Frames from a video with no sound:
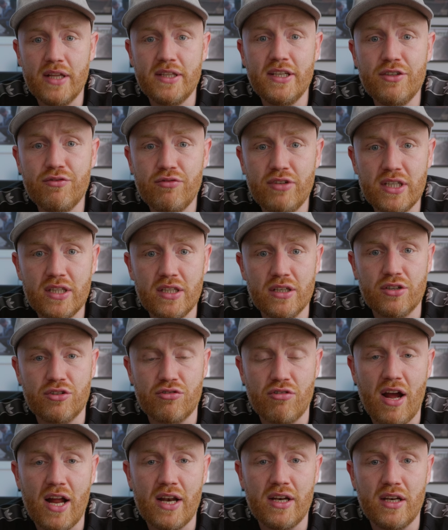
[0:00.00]
I did read that
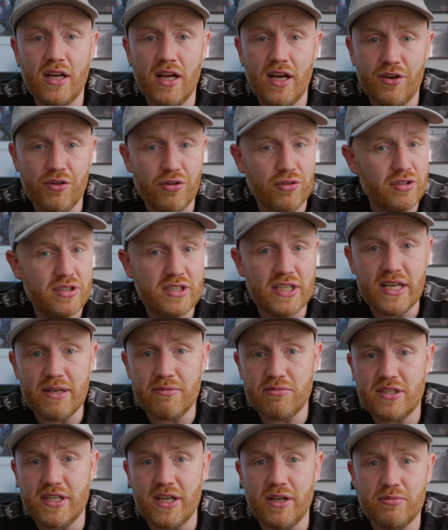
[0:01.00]
Grant and all the
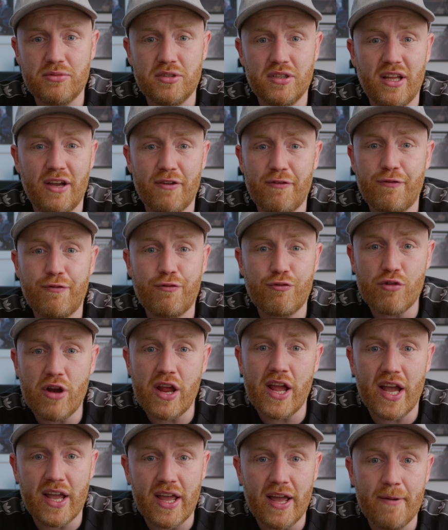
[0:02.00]
team stay up till like
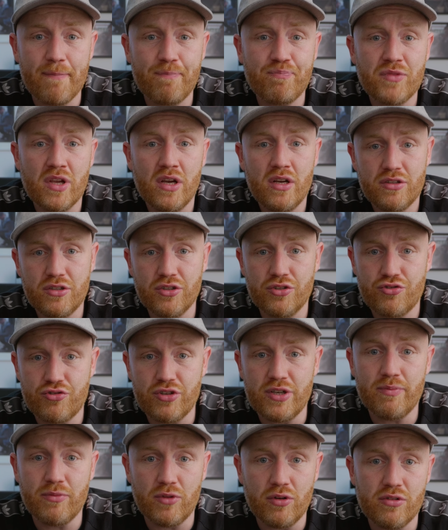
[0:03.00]
3 AM to
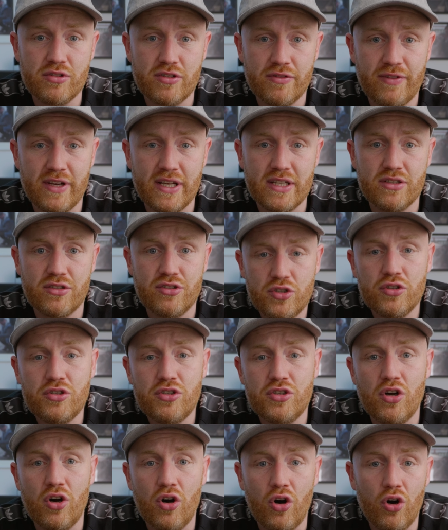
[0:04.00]
stream those events,
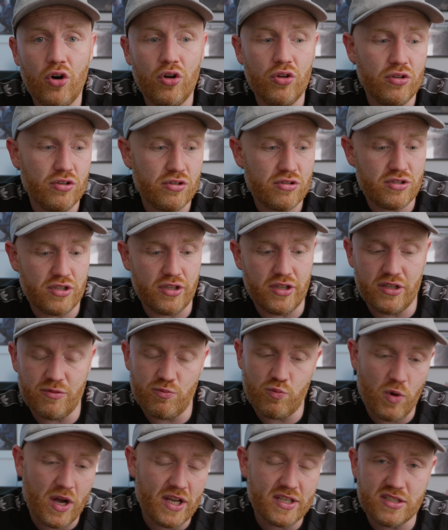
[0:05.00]
just so all those at
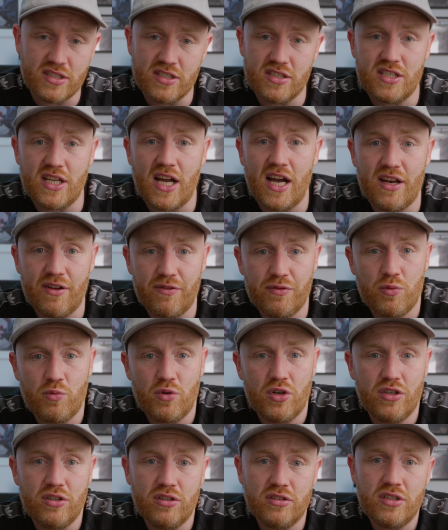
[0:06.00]
the western side of the
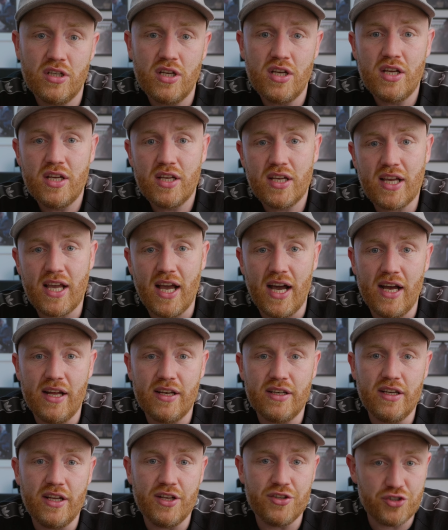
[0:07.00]
world
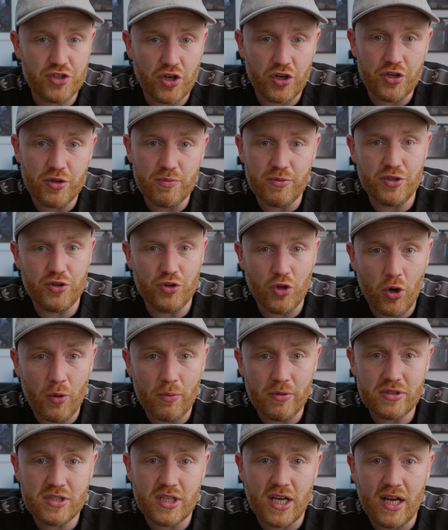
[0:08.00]
can enjoy them at
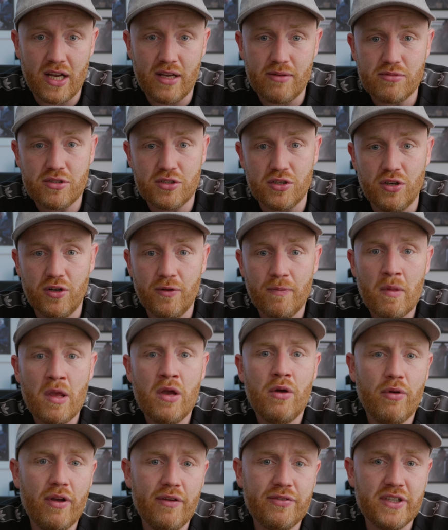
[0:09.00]
normal time, so
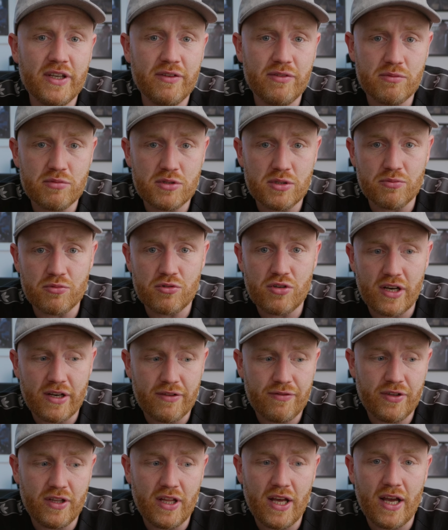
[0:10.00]
we have to give them some credit for